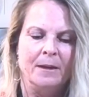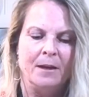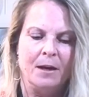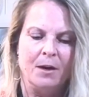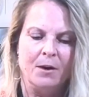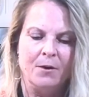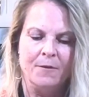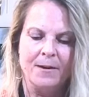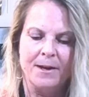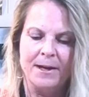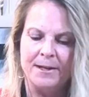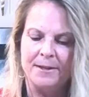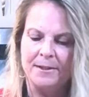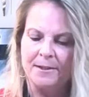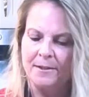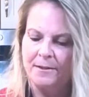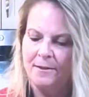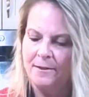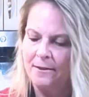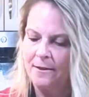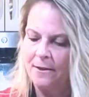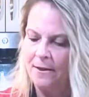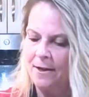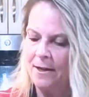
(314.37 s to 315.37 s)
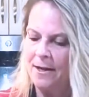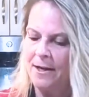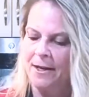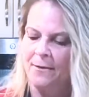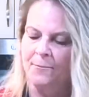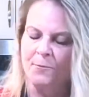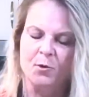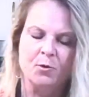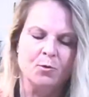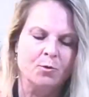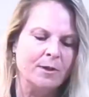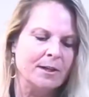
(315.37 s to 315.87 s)
All right, I
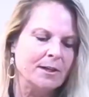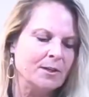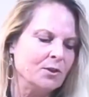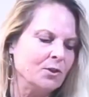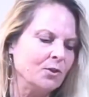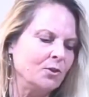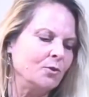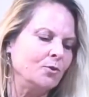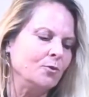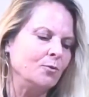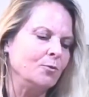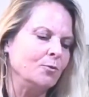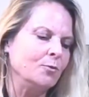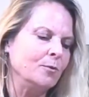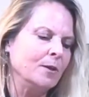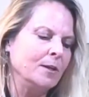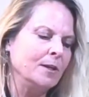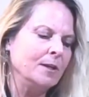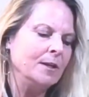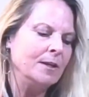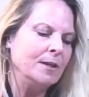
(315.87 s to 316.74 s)
am going to